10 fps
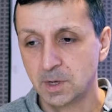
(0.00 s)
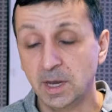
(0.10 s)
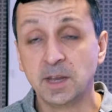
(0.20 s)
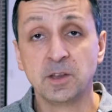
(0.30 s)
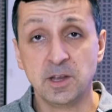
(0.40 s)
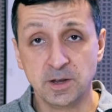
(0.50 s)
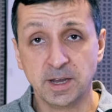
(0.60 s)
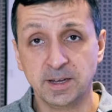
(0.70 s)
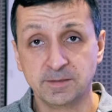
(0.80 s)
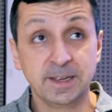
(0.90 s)
in the
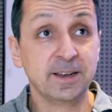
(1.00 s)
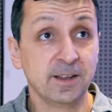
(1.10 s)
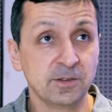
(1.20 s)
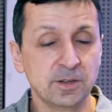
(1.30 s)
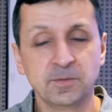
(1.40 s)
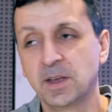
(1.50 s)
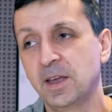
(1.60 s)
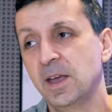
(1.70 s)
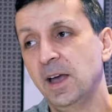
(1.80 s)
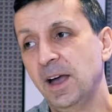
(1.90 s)
UK, in London.
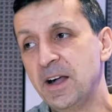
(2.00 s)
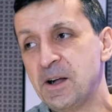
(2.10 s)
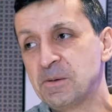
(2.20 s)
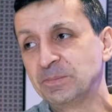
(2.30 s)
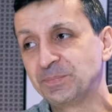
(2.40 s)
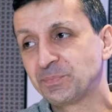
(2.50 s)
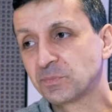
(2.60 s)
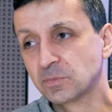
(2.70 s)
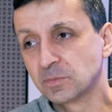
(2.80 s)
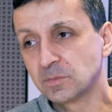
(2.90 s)

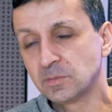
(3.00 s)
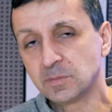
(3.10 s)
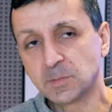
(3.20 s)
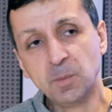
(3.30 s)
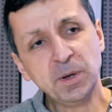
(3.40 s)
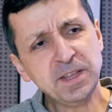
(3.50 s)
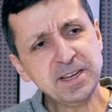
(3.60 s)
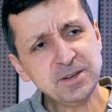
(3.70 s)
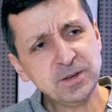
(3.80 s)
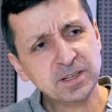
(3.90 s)
But
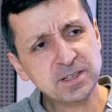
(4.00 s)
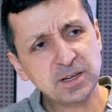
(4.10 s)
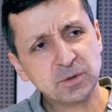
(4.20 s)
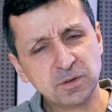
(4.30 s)
they're doing a deal,